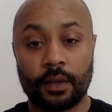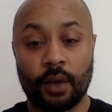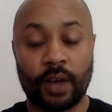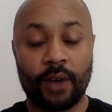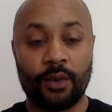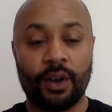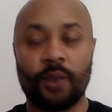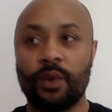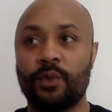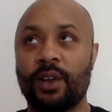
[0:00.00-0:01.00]
Okay, I will.
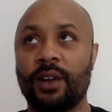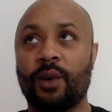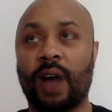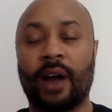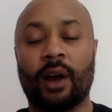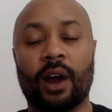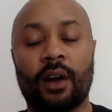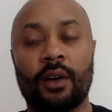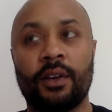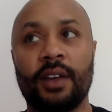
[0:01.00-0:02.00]
We really,
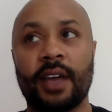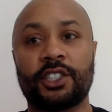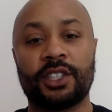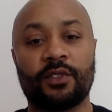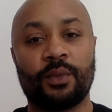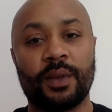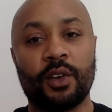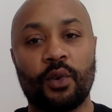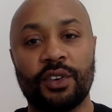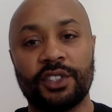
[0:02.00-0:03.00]
our next shift will be
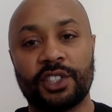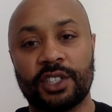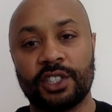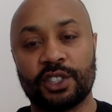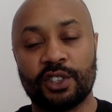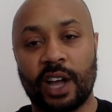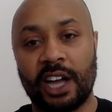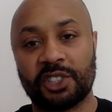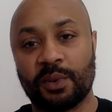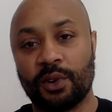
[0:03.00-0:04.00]
going into just the
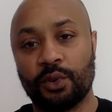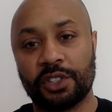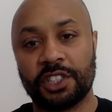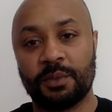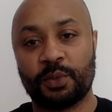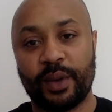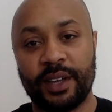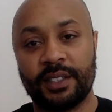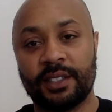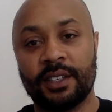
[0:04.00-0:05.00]
entrepreneurship
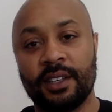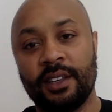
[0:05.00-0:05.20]
space.